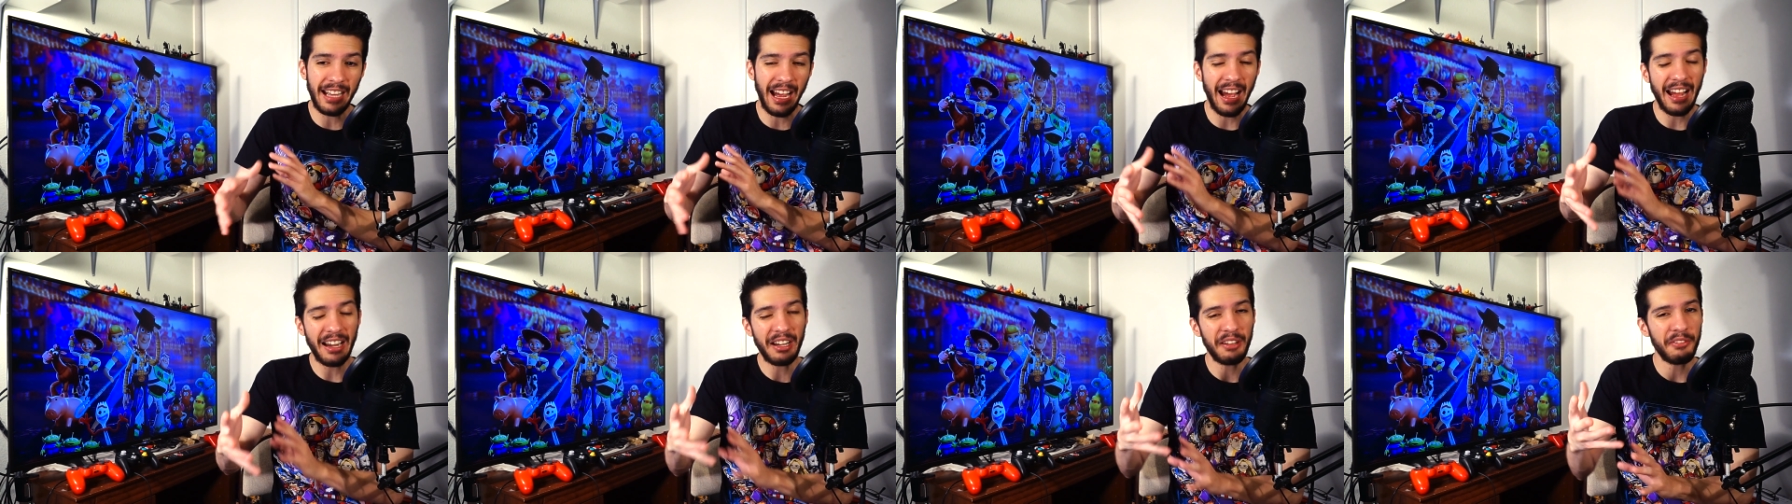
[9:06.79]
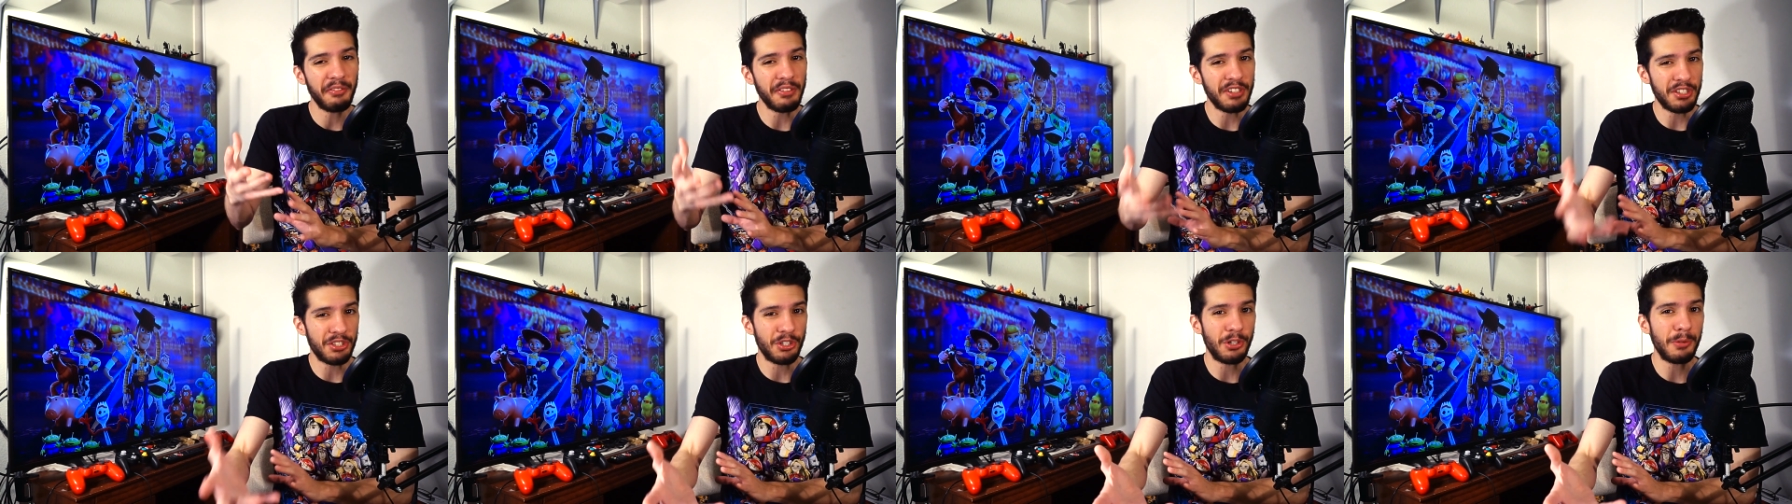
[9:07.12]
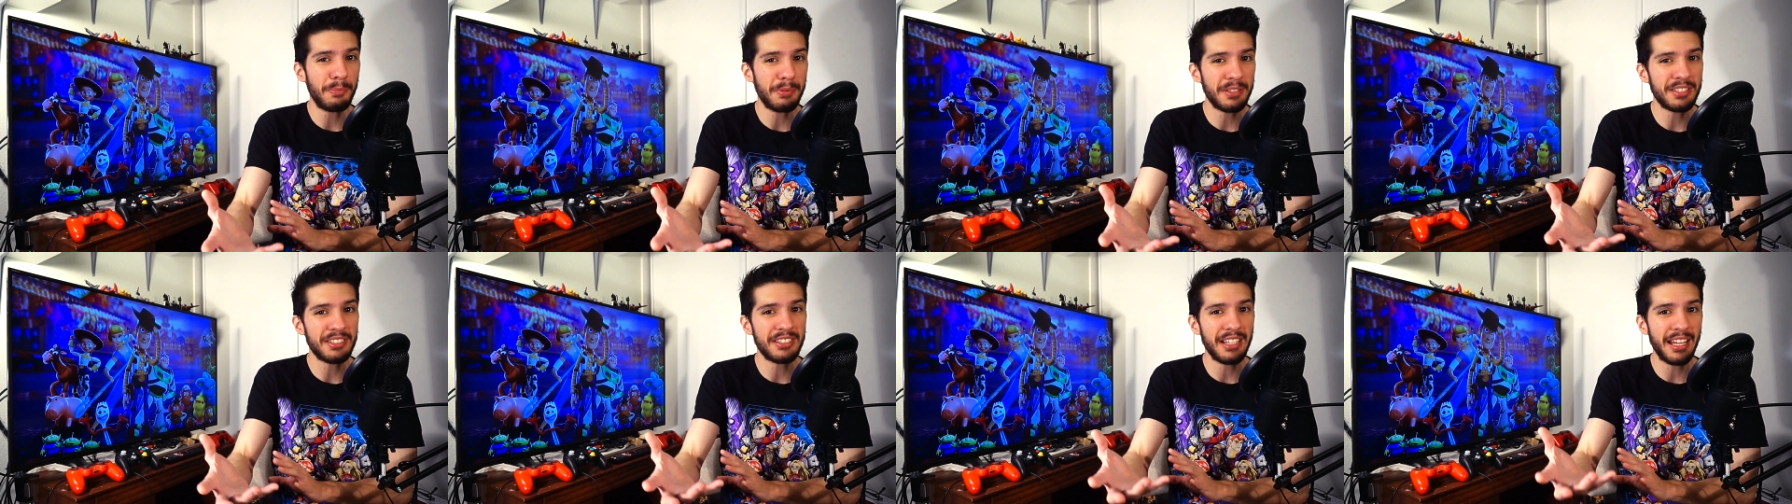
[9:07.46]
kind of
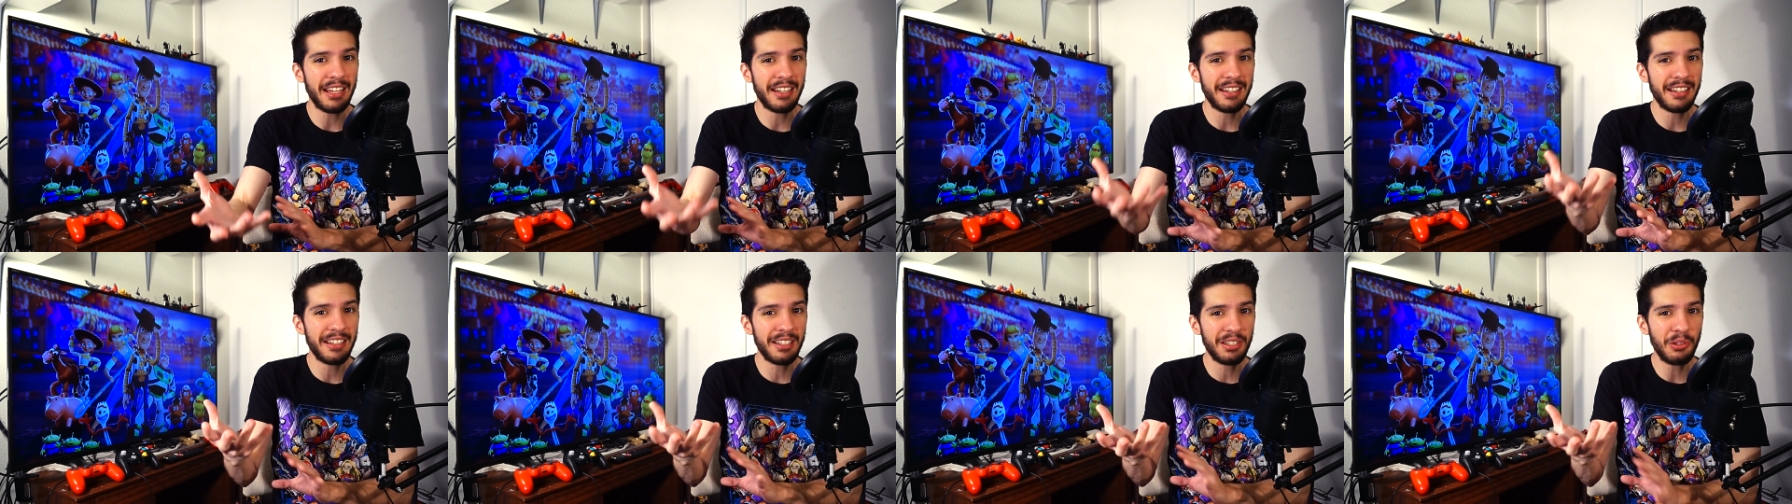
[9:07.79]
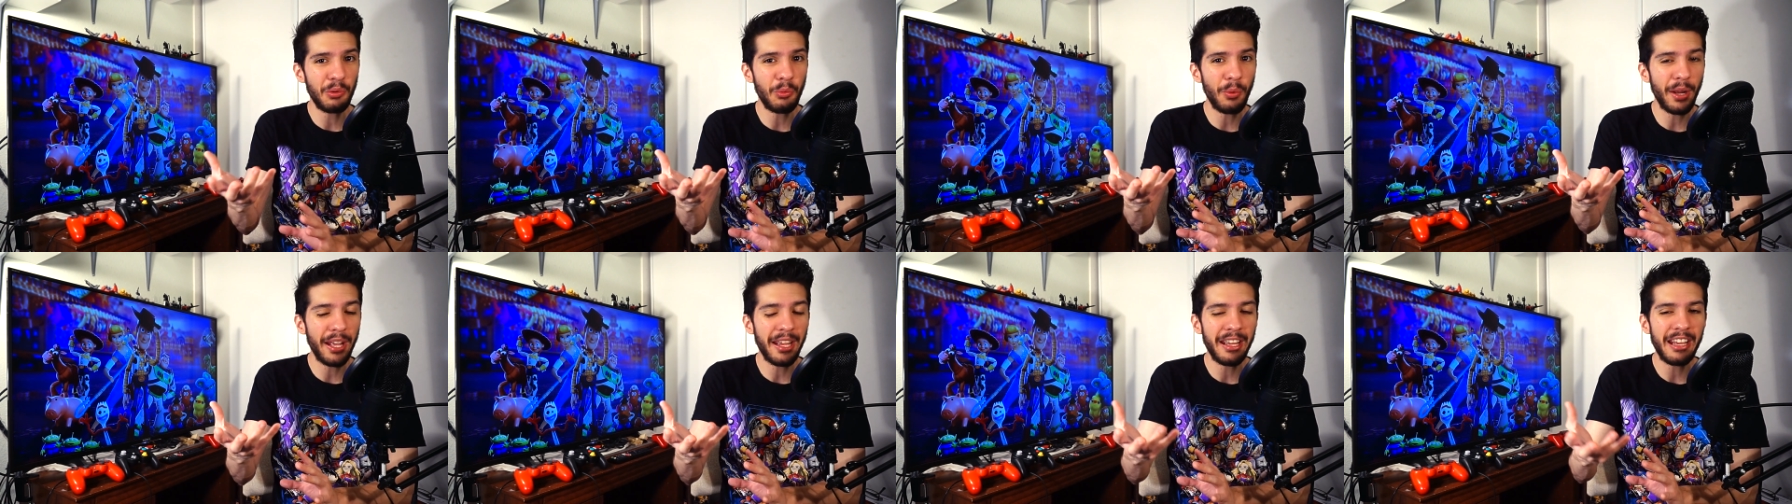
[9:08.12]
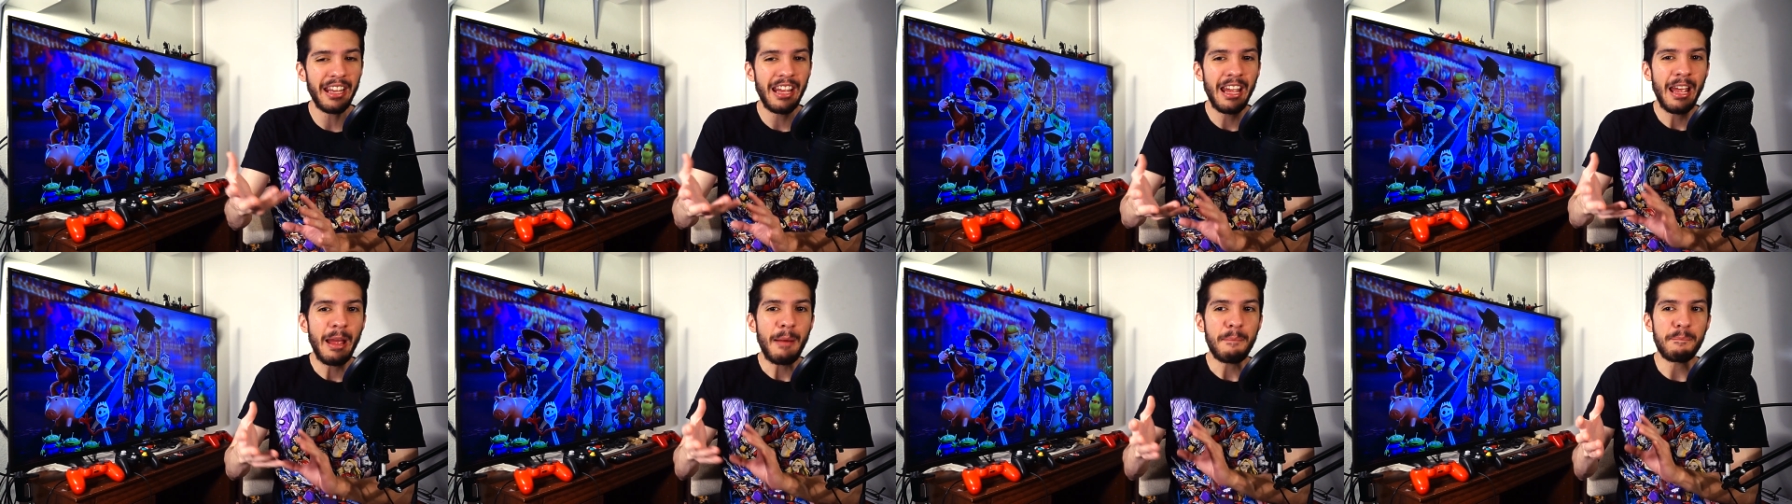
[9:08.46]
interprets that in a way.